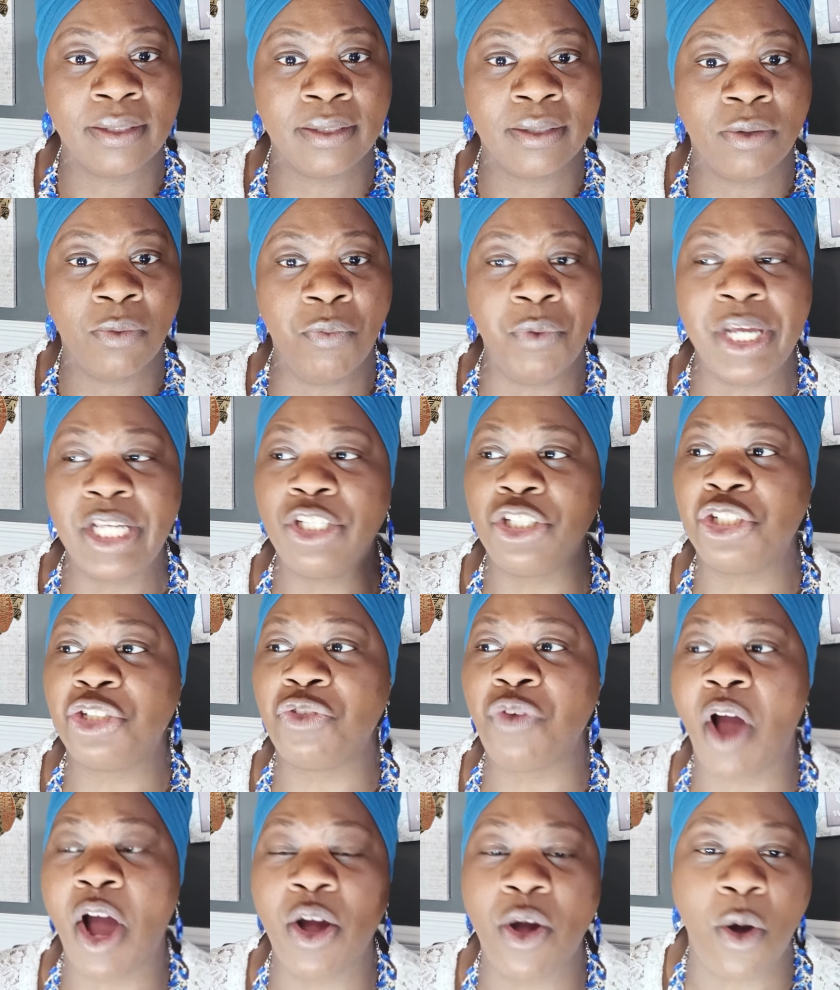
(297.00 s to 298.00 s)
We
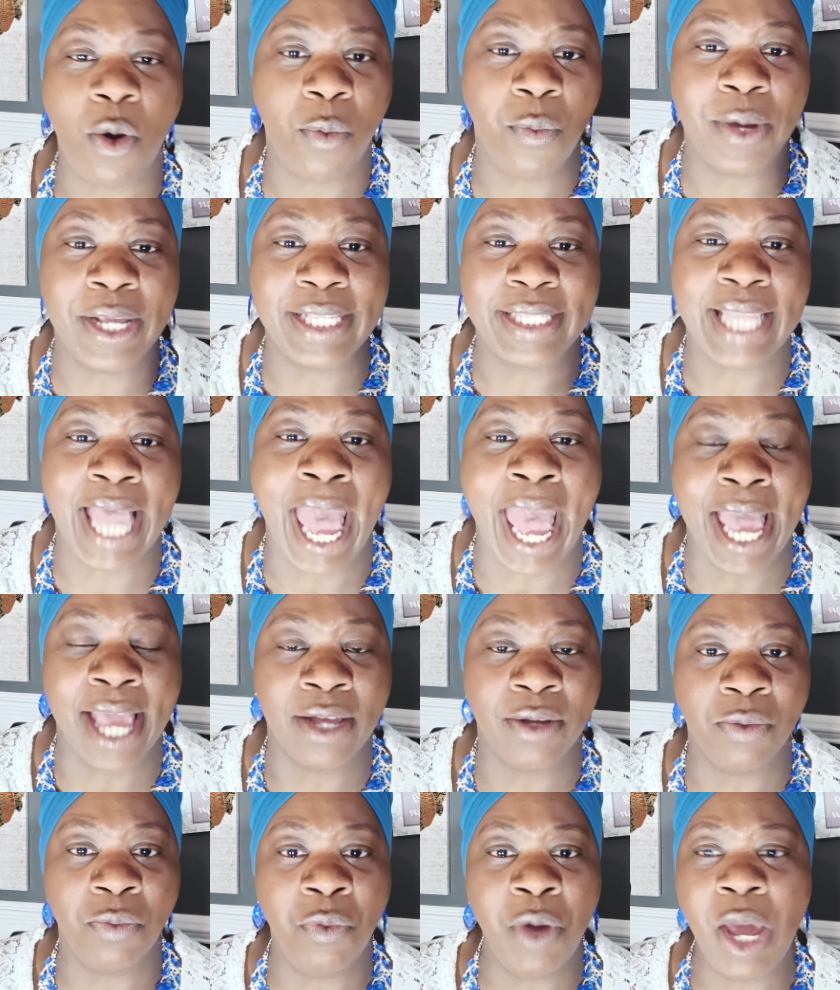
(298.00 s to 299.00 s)
struggled with
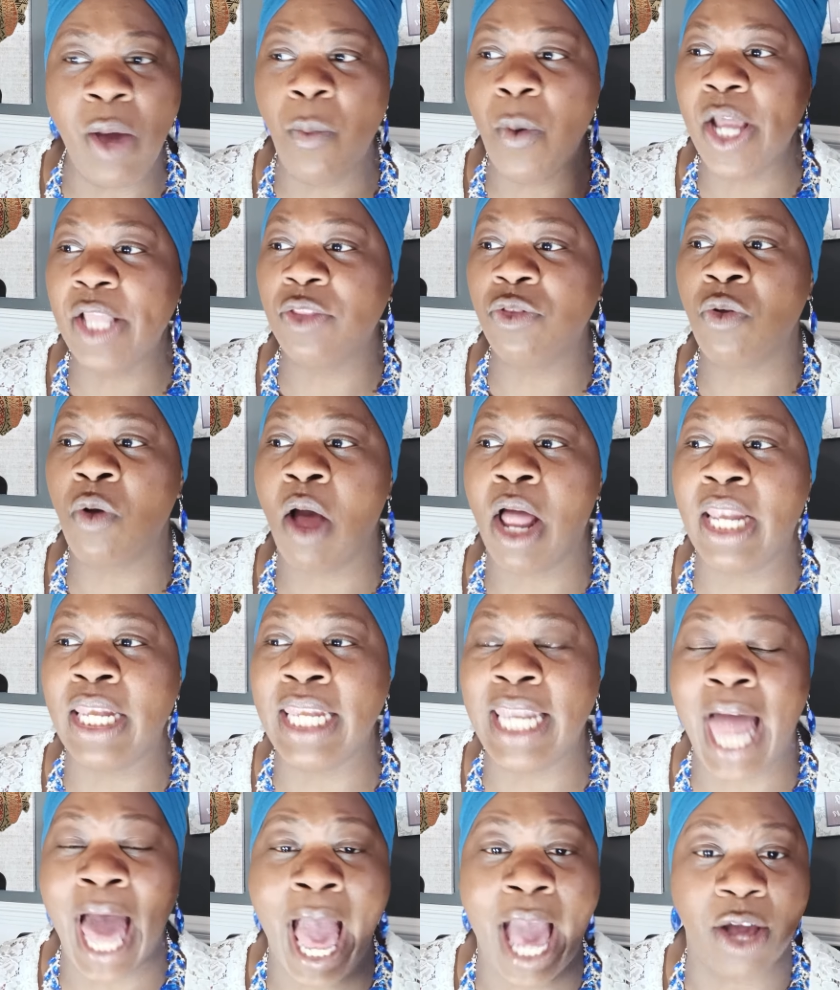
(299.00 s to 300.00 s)
that. We went through a
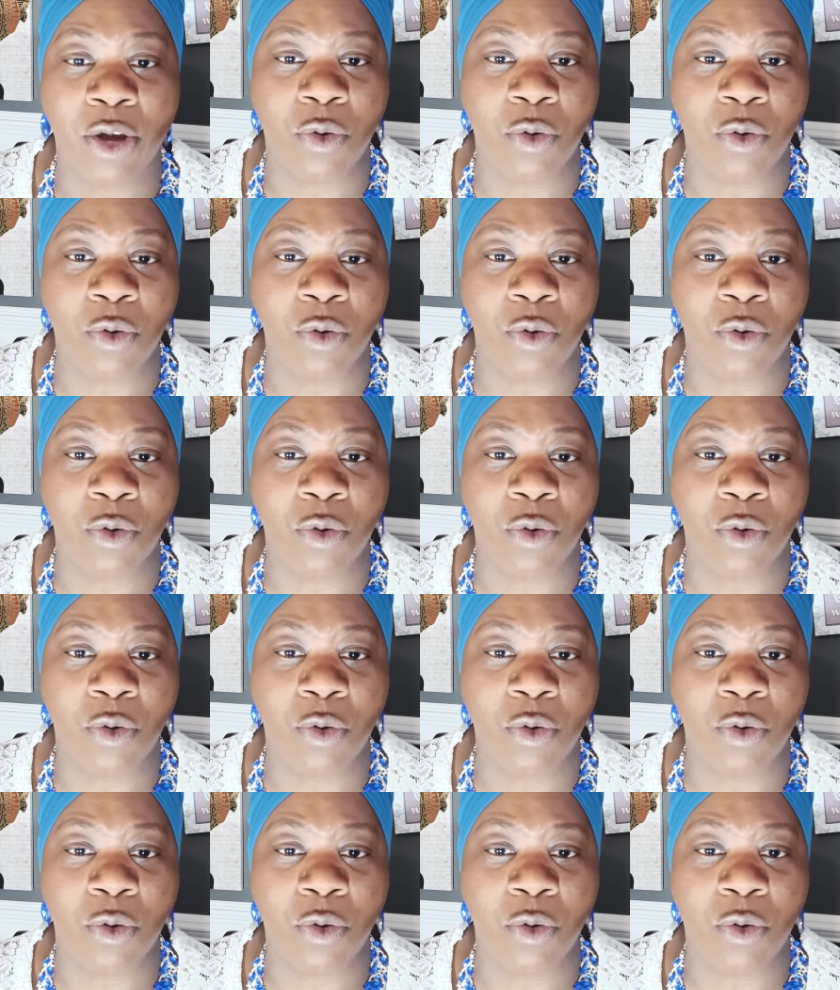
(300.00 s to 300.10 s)
lot